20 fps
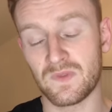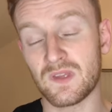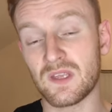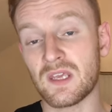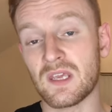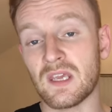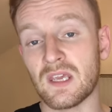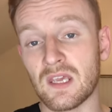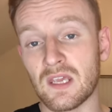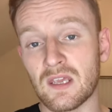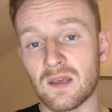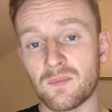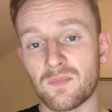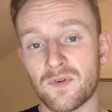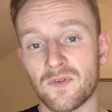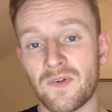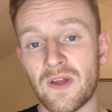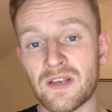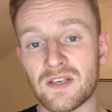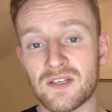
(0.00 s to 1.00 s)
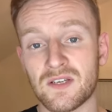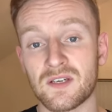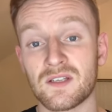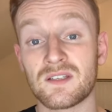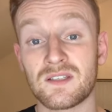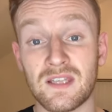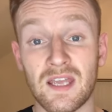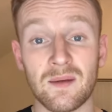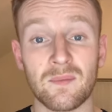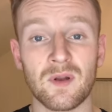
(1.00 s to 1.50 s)
the prevention
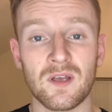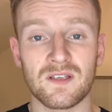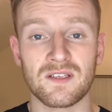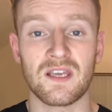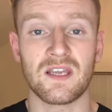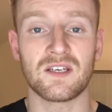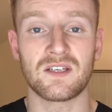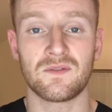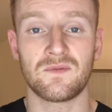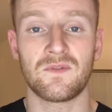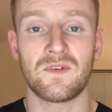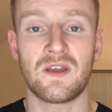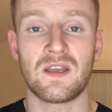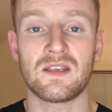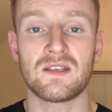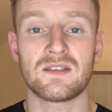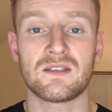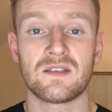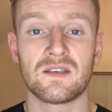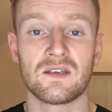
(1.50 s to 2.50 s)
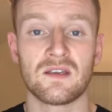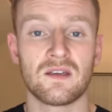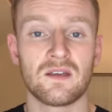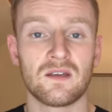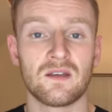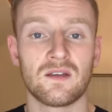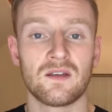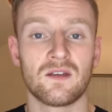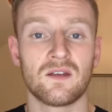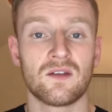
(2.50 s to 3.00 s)
and stabilization phase,
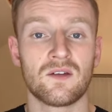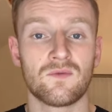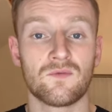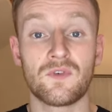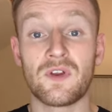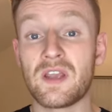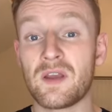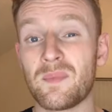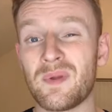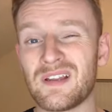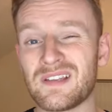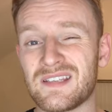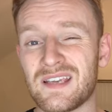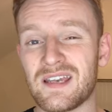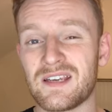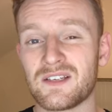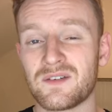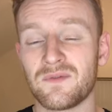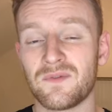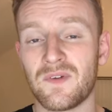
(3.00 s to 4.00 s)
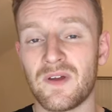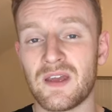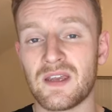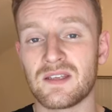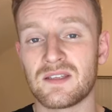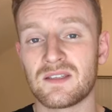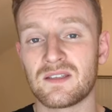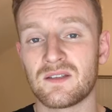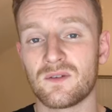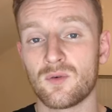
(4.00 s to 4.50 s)
rehabilitation
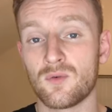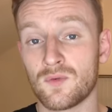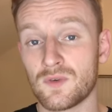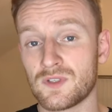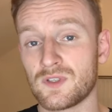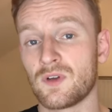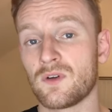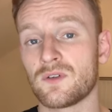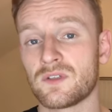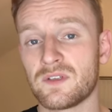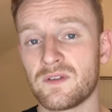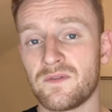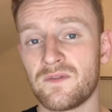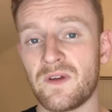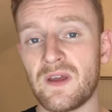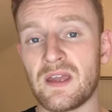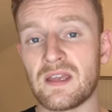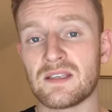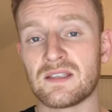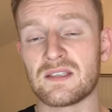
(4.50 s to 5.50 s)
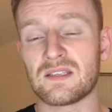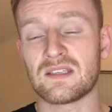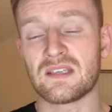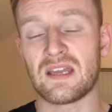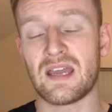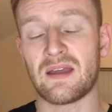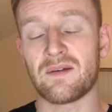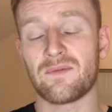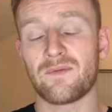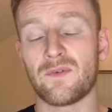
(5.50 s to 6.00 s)
phase or restorative phase,
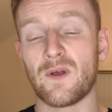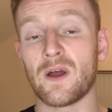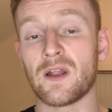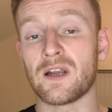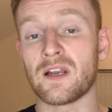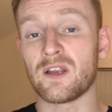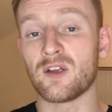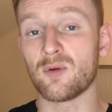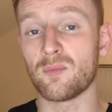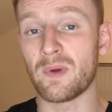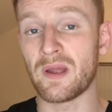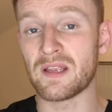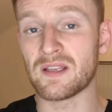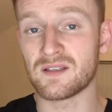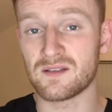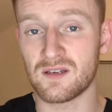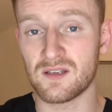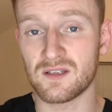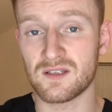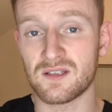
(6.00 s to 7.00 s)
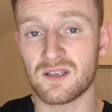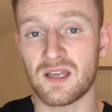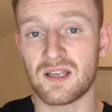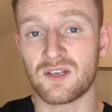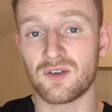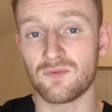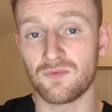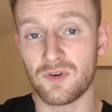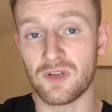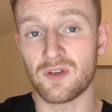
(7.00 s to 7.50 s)
and finally your maintenance
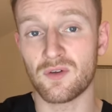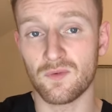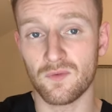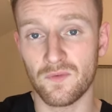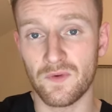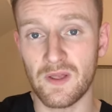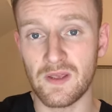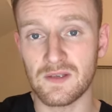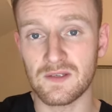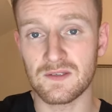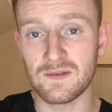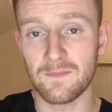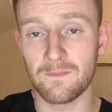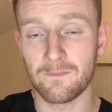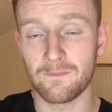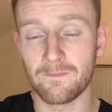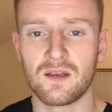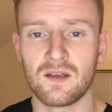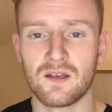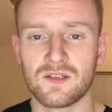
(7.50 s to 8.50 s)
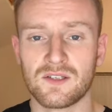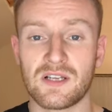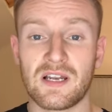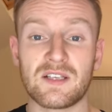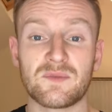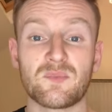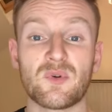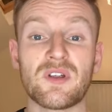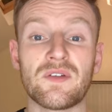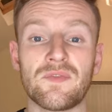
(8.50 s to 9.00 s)
and your recall phase. So
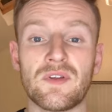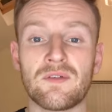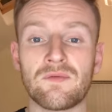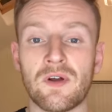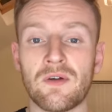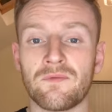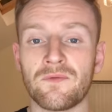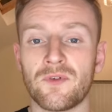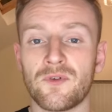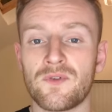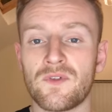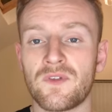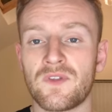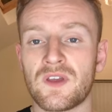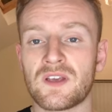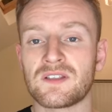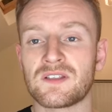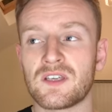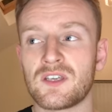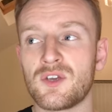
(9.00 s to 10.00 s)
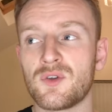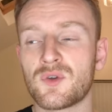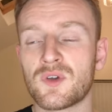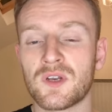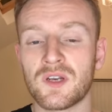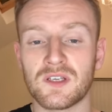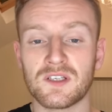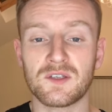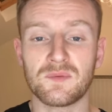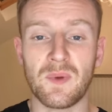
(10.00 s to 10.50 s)
let's briefly run through the things that you
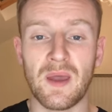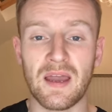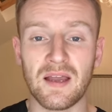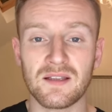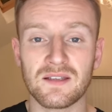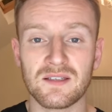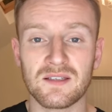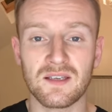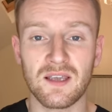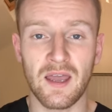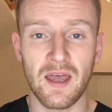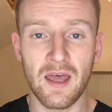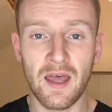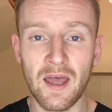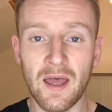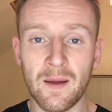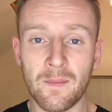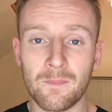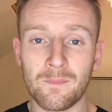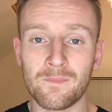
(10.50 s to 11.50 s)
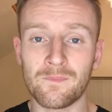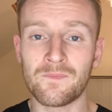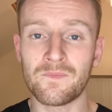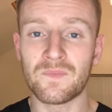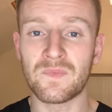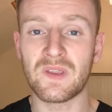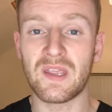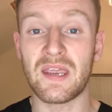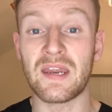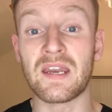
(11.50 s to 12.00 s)
can expect
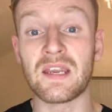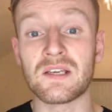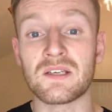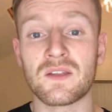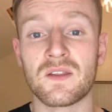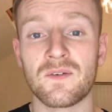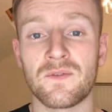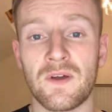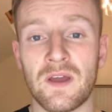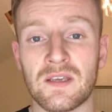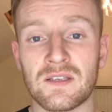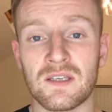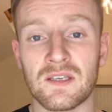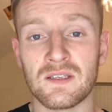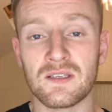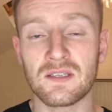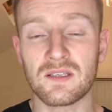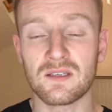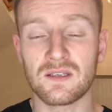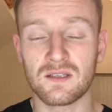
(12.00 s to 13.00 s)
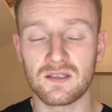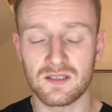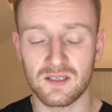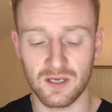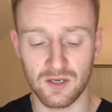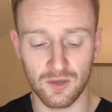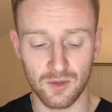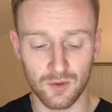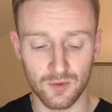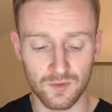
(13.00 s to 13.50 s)
um, in each of the phases.
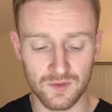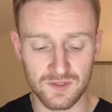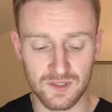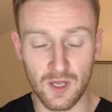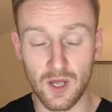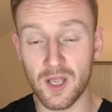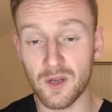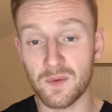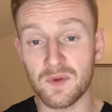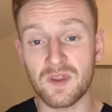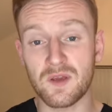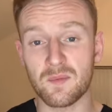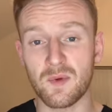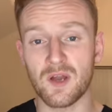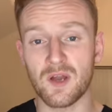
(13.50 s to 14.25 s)
So starting with the